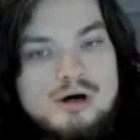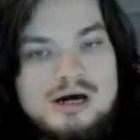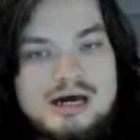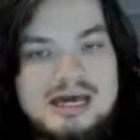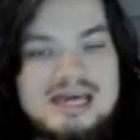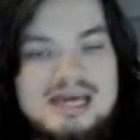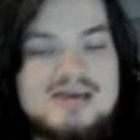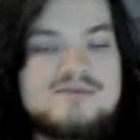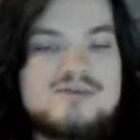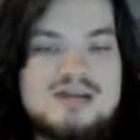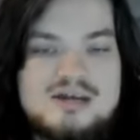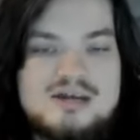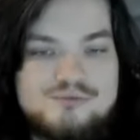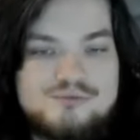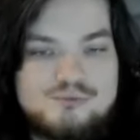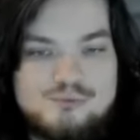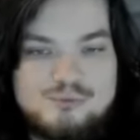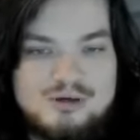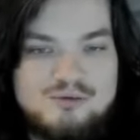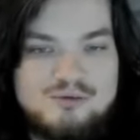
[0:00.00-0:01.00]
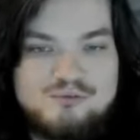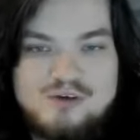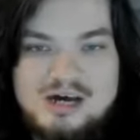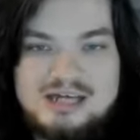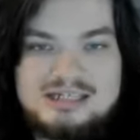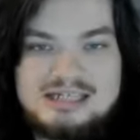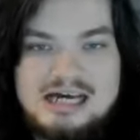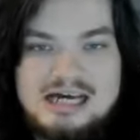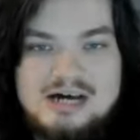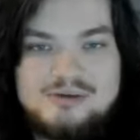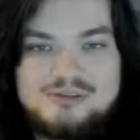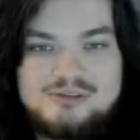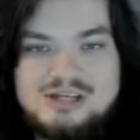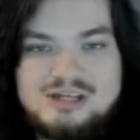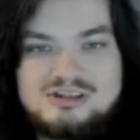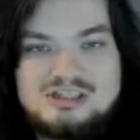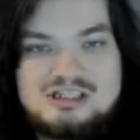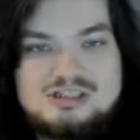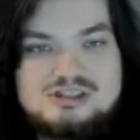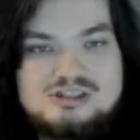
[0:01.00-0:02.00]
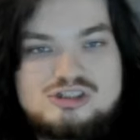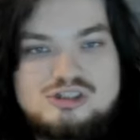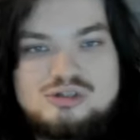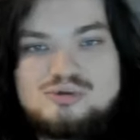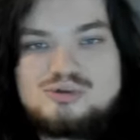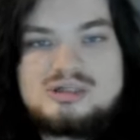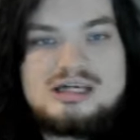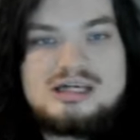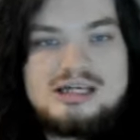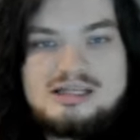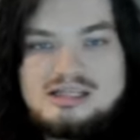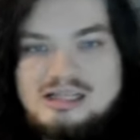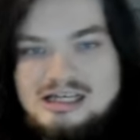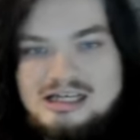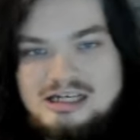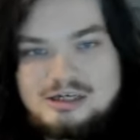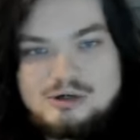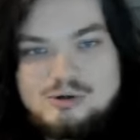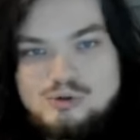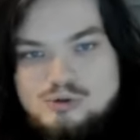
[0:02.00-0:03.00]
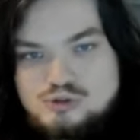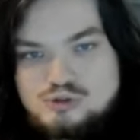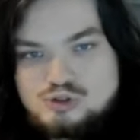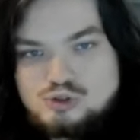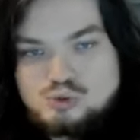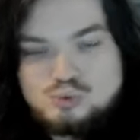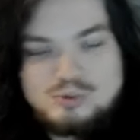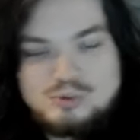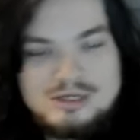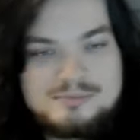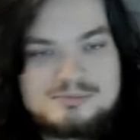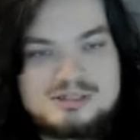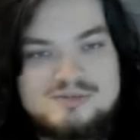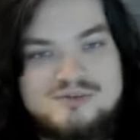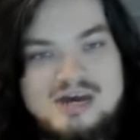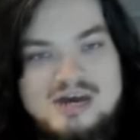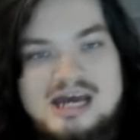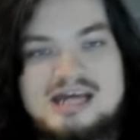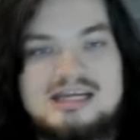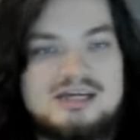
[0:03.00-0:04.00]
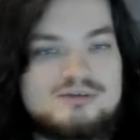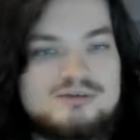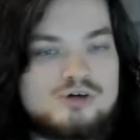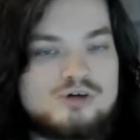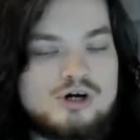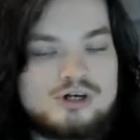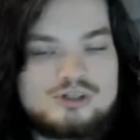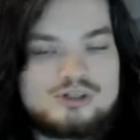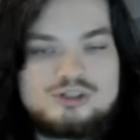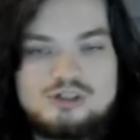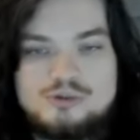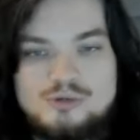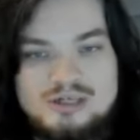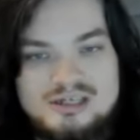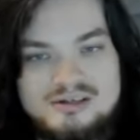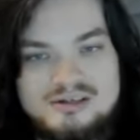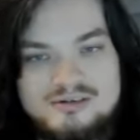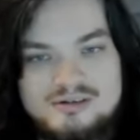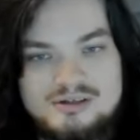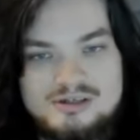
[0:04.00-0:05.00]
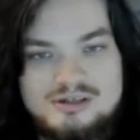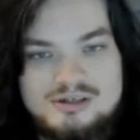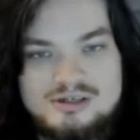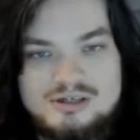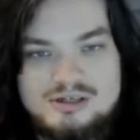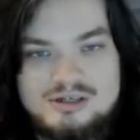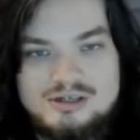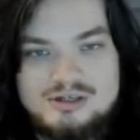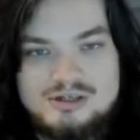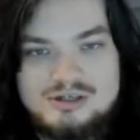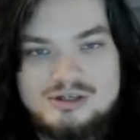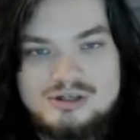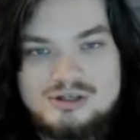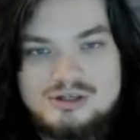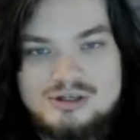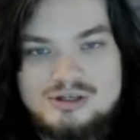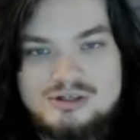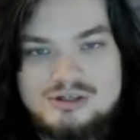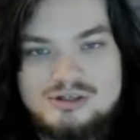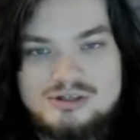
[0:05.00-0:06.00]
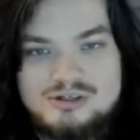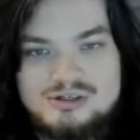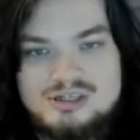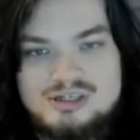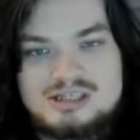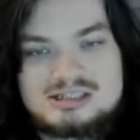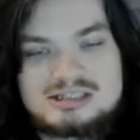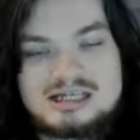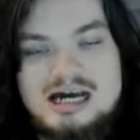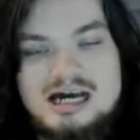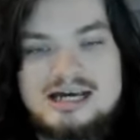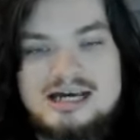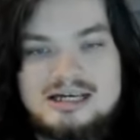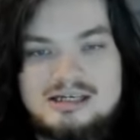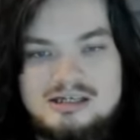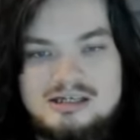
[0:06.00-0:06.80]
even if we find out that these two get like sweeped of any wrongdoing, this guy